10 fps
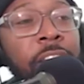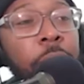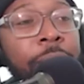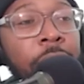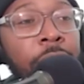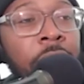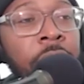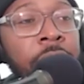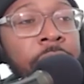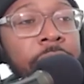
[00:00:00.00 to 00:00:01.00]
the other
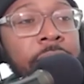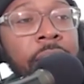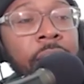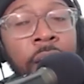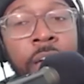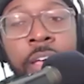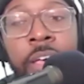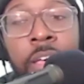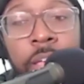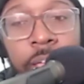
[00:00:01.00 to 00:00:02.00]
background here,
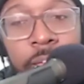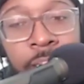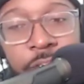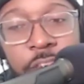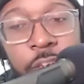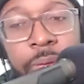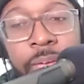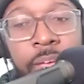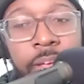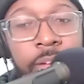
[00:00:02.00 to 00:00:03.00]
that's
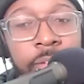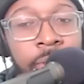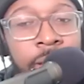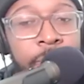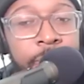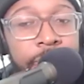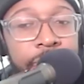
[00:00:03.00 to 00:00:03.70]
Huey, wow. right?